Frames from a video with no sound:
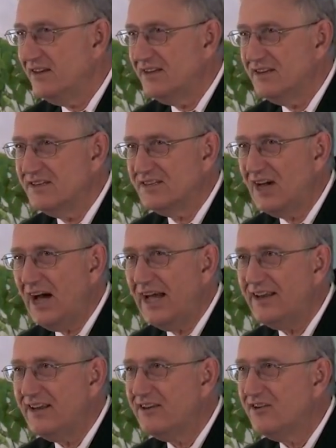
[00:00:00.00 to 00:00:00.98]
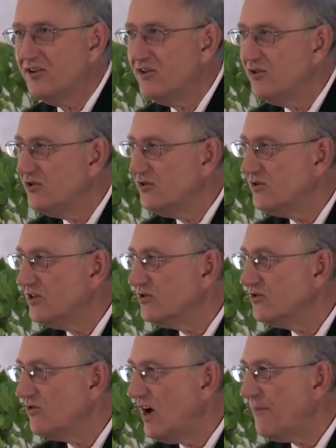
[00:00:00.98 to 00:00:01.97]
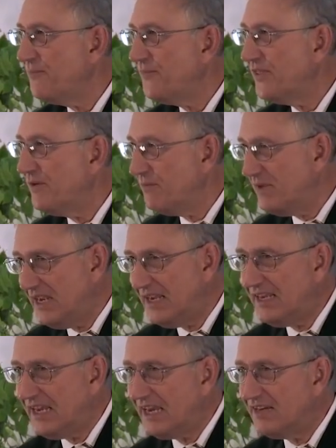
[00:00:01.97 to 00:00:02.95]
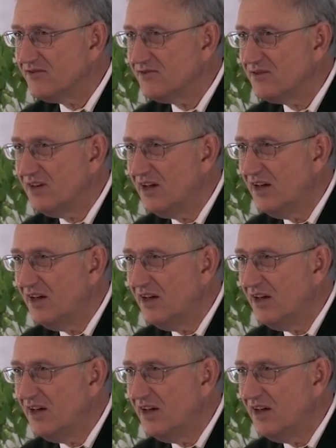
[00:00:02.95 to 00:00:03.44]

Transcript: decided to disrupt the meetings.